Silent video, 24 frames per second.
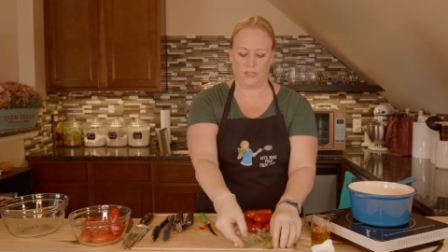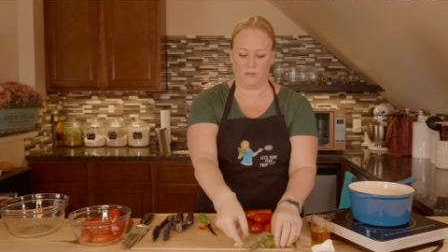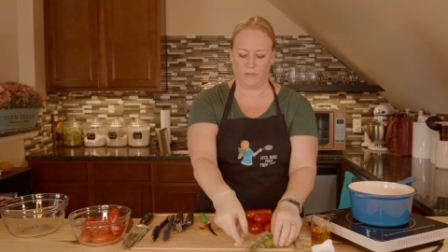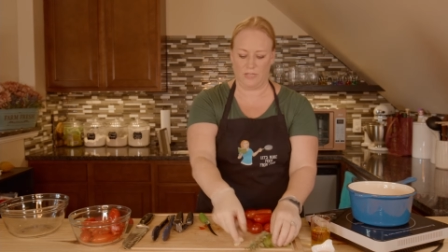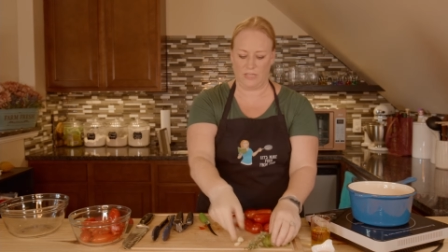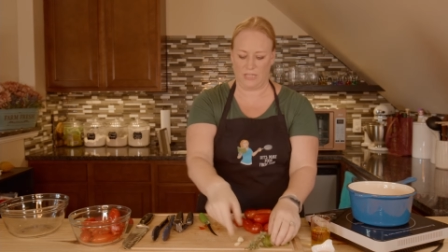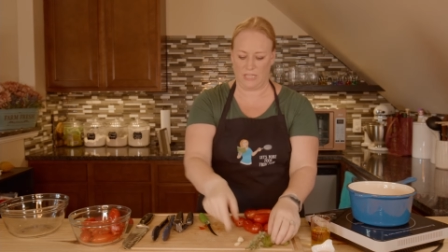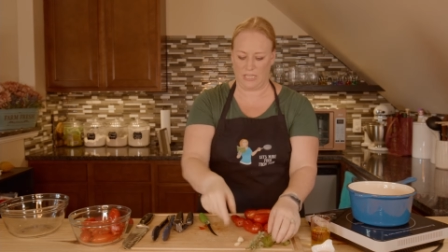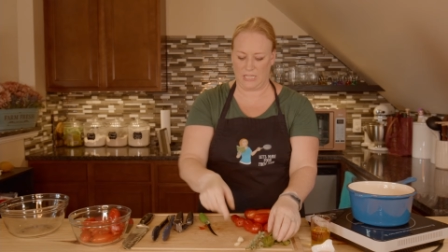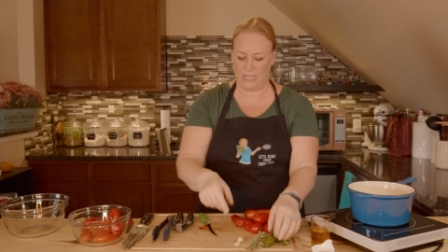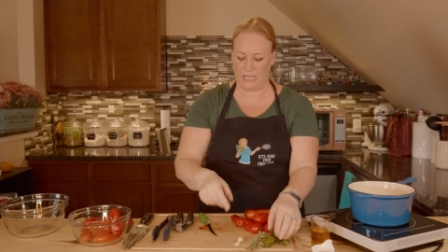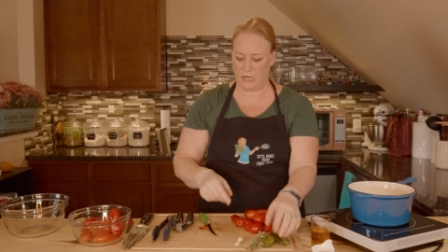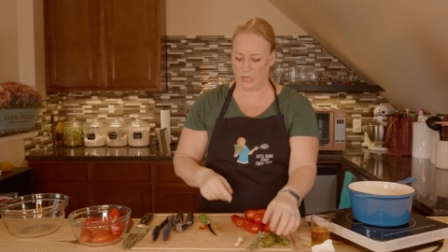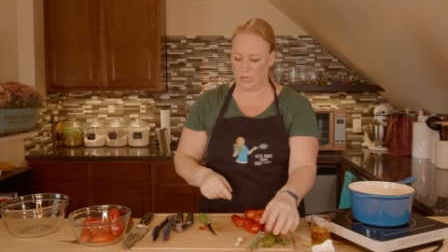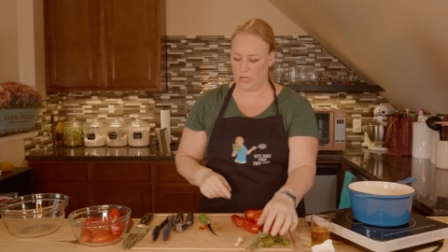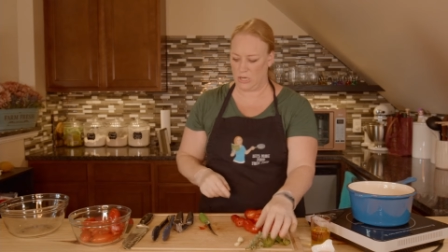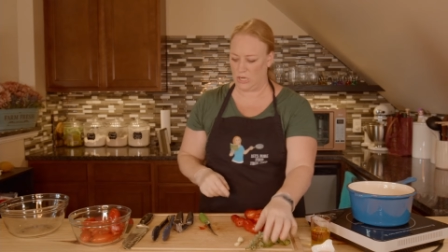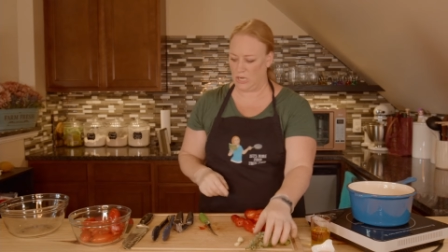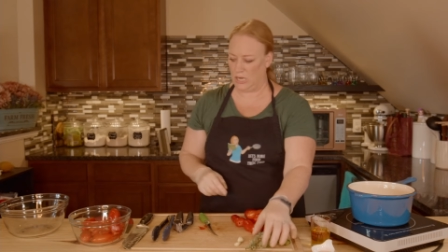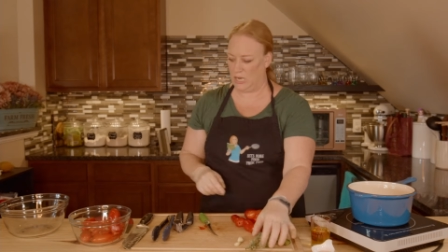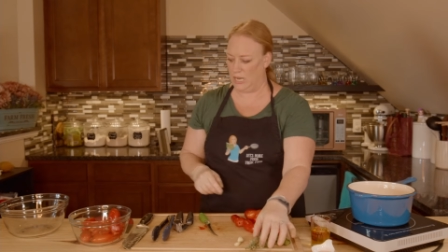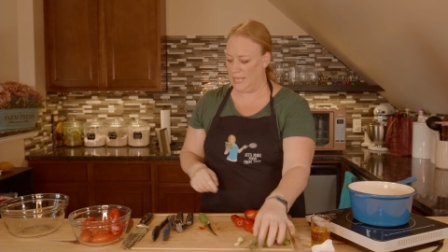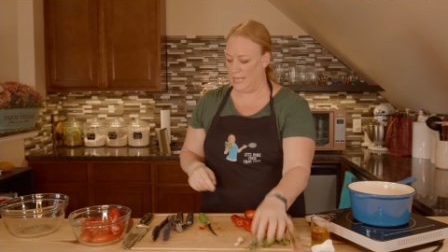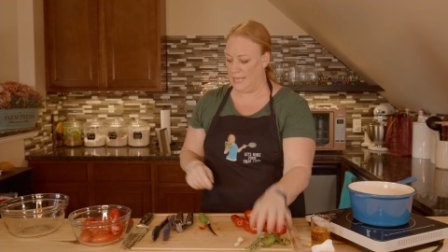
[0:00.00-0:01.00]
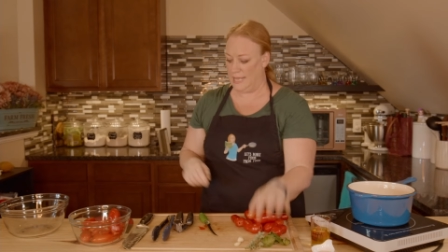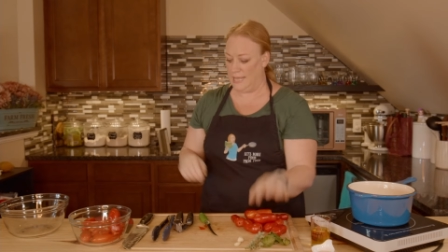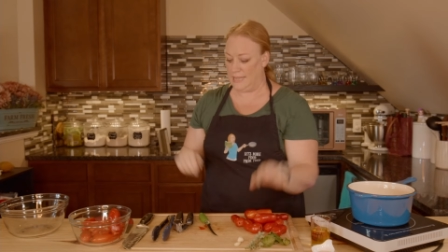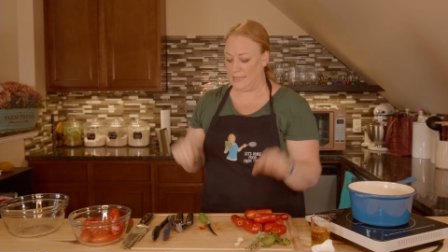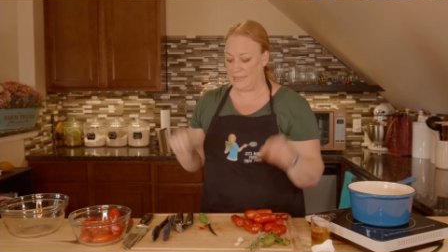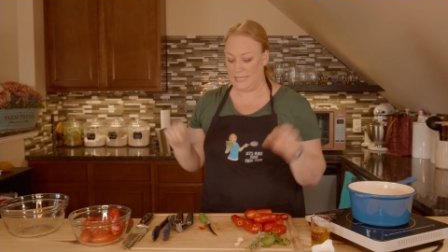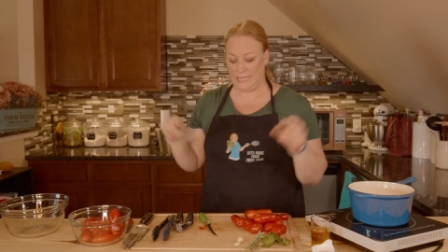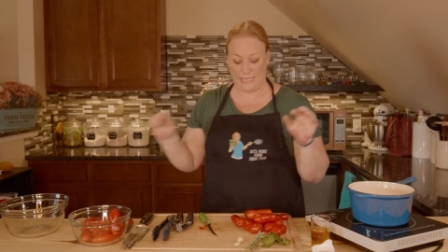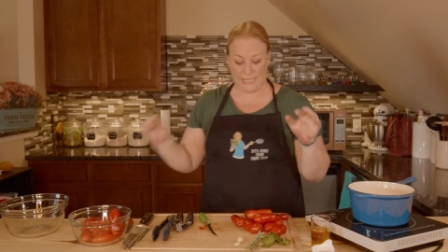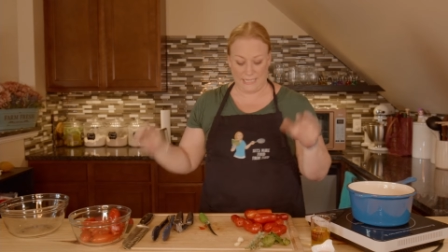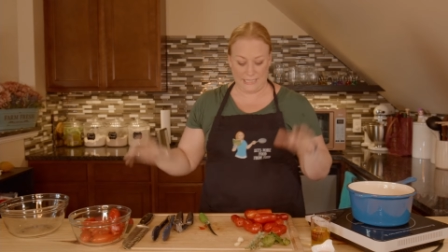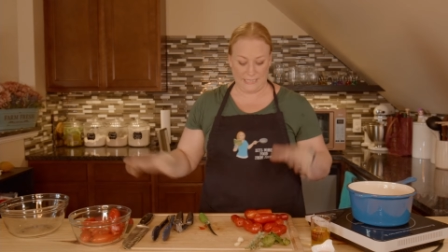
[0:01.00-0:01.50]
The only thing here
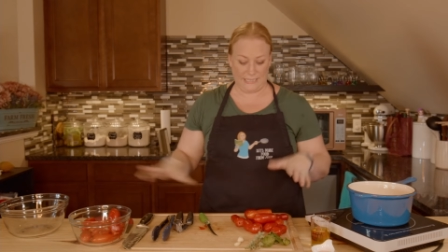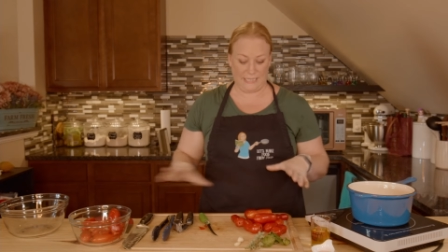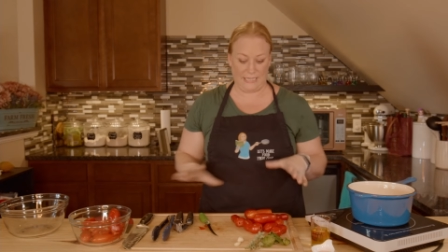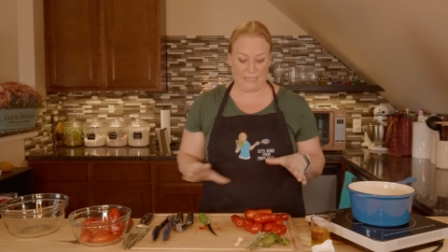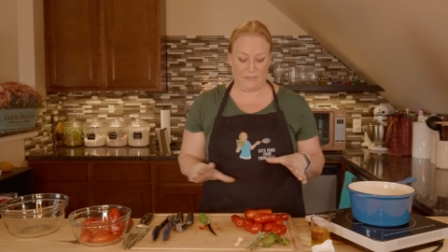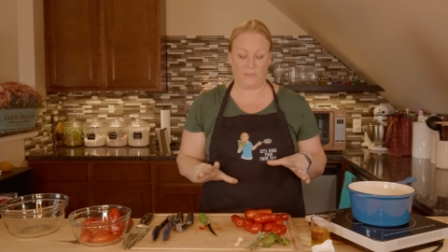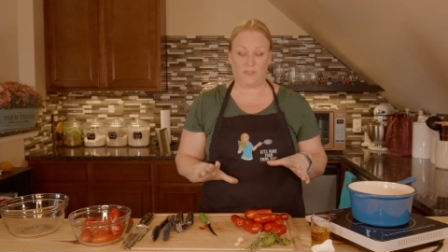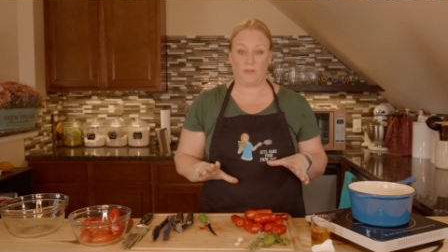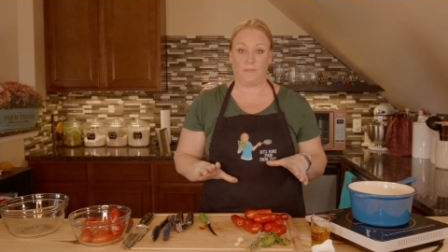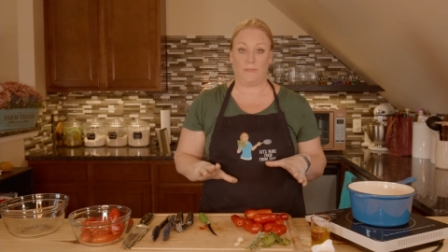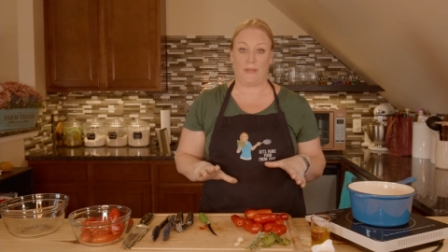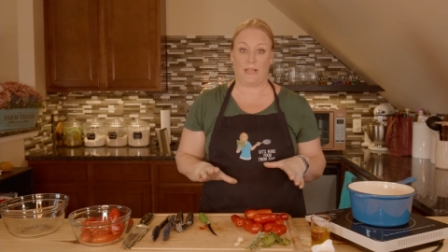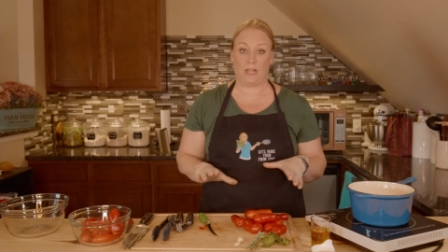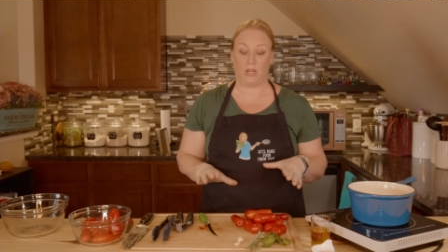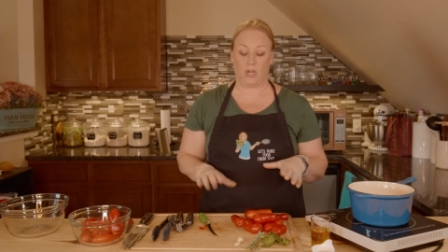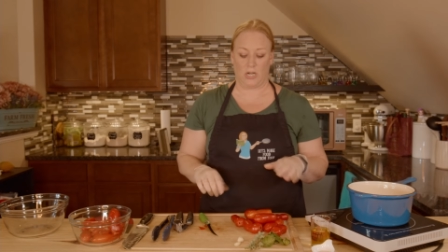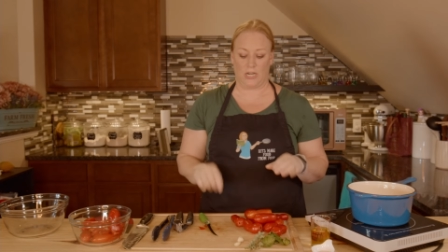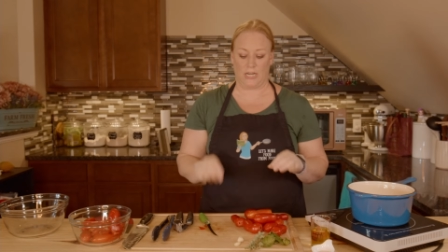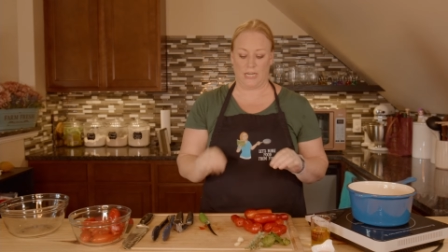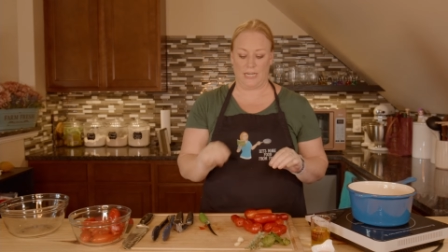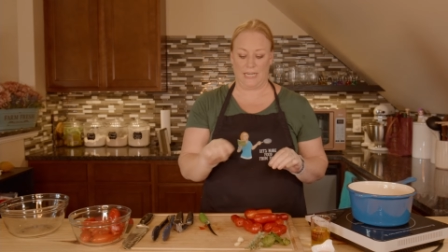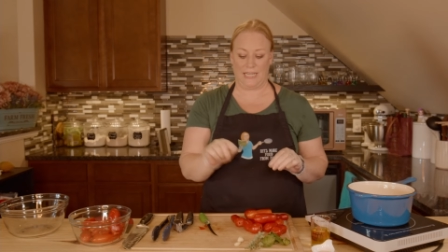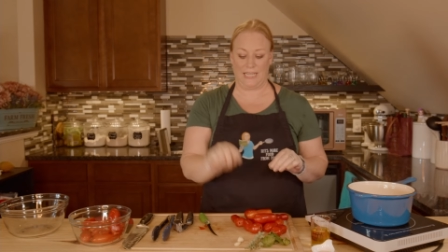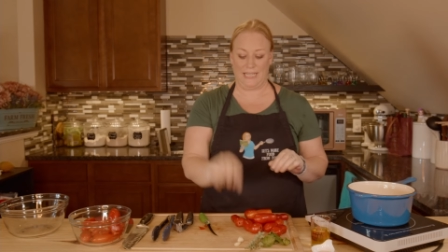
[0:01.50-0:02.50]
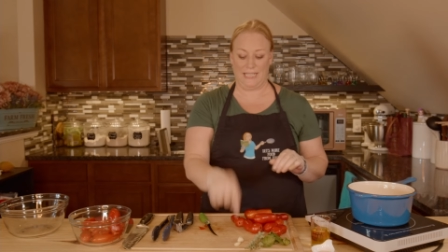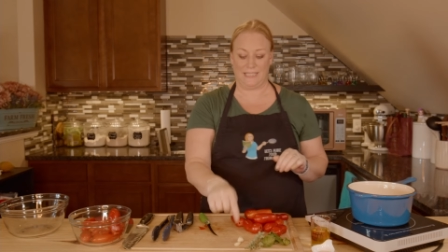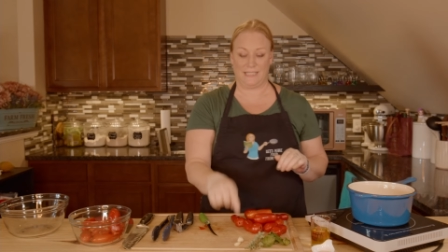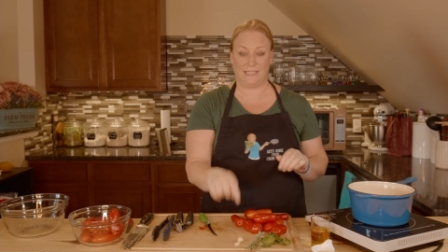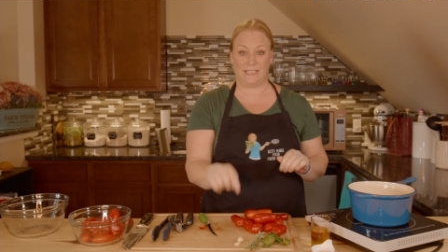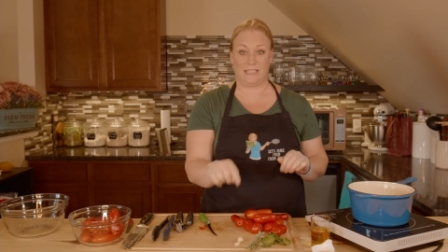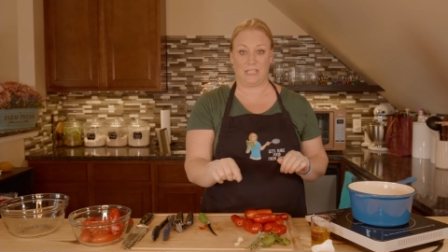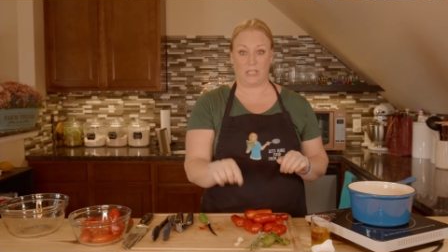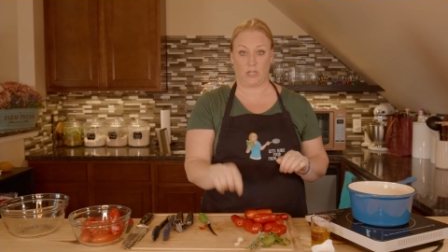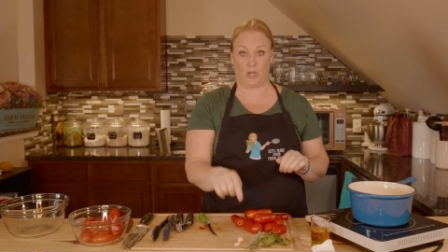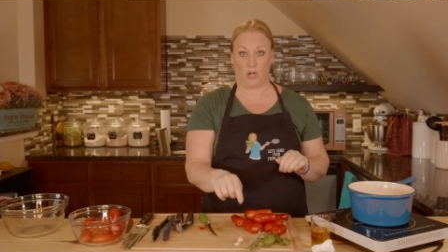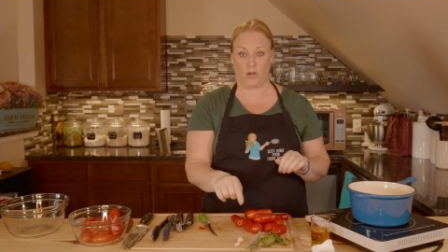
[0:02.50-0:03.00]
that isn't from my garden is
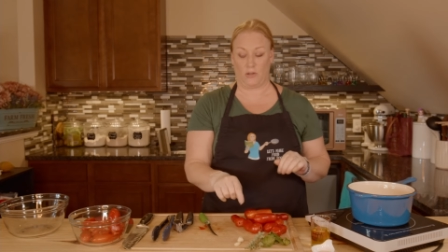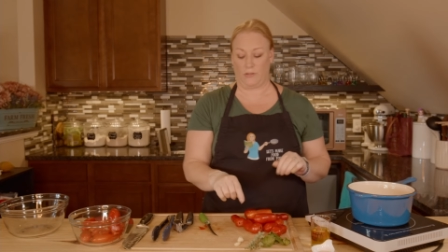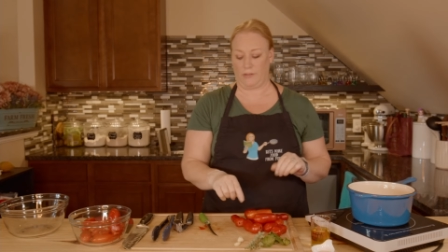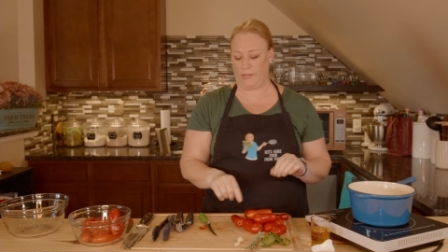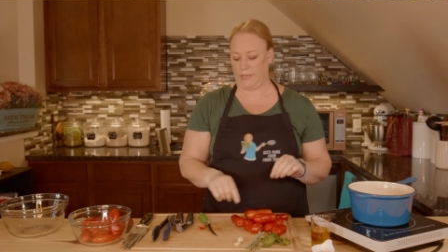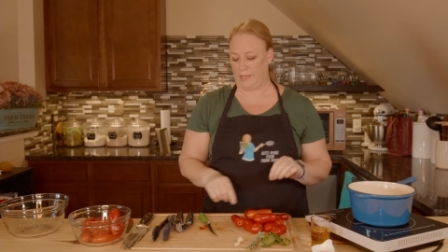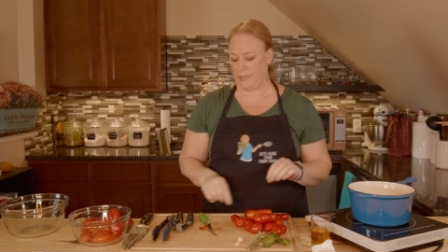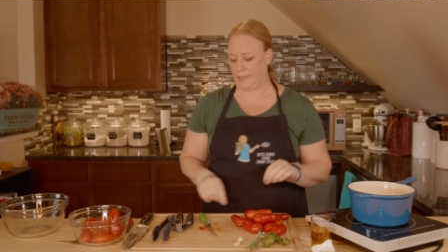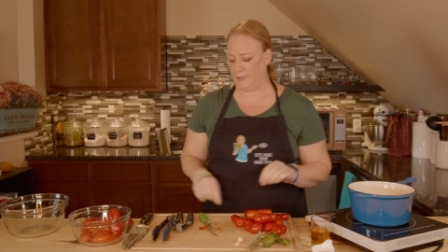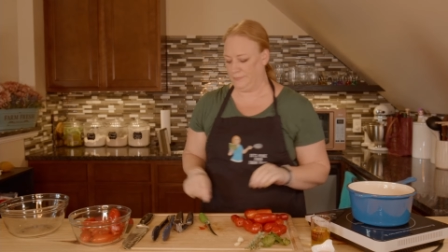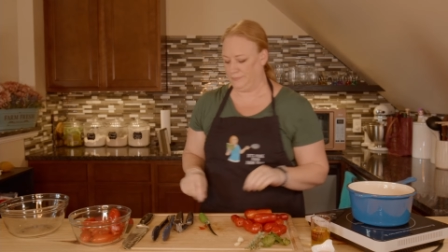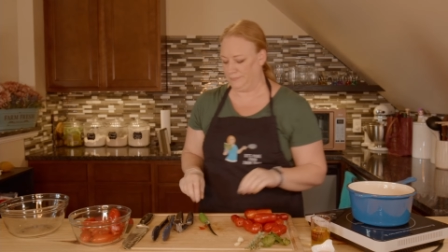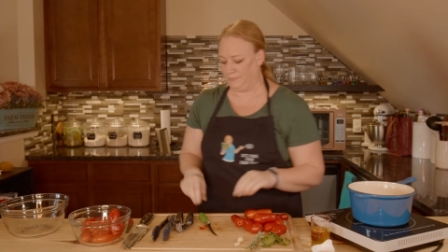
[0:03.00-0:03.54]
the garlic.